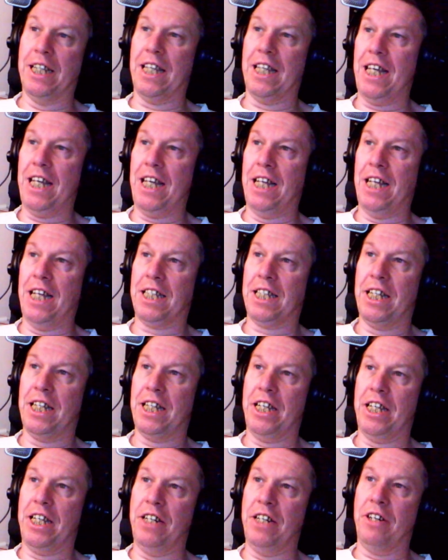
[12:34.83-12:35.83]
is the
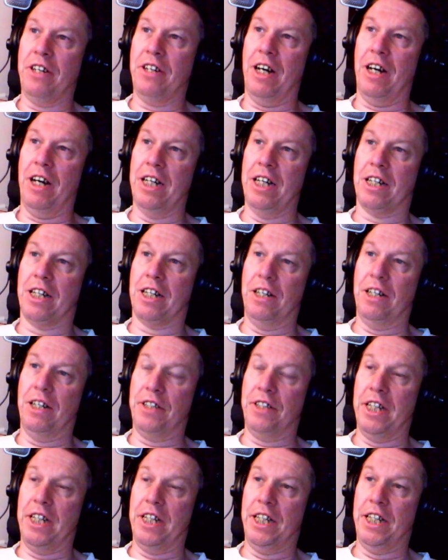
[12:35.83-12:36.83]
entire
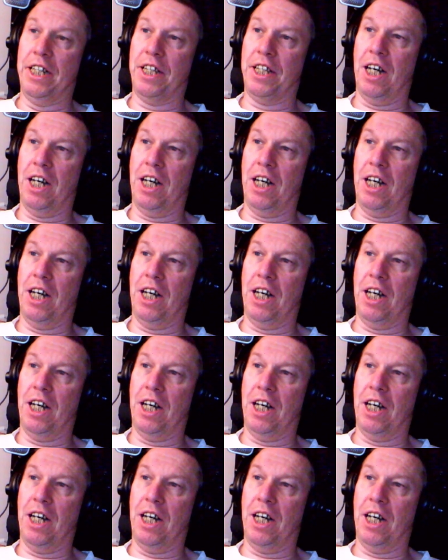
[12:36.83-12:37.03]
continent